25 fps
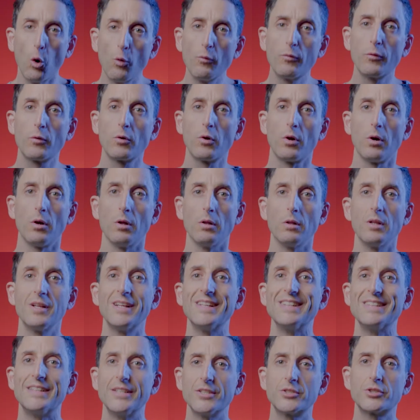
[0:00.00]

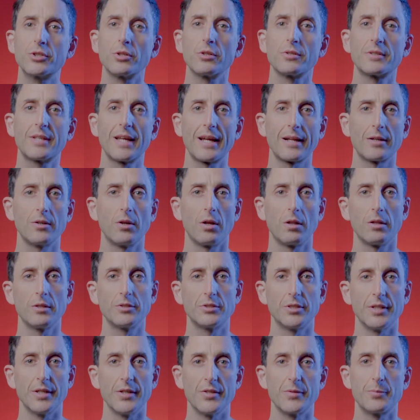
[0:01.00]
Overall, digital
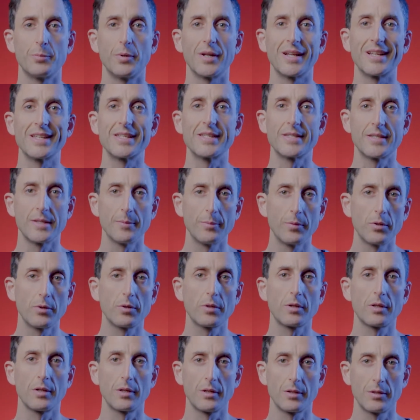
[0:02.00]
technologies bring similar
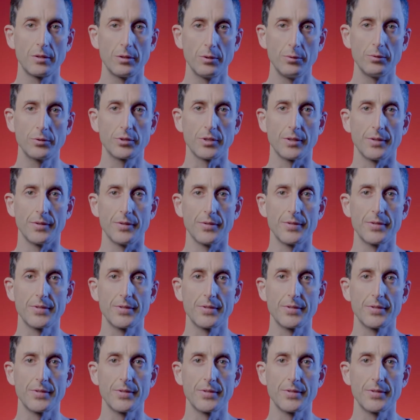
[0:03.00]
conclusions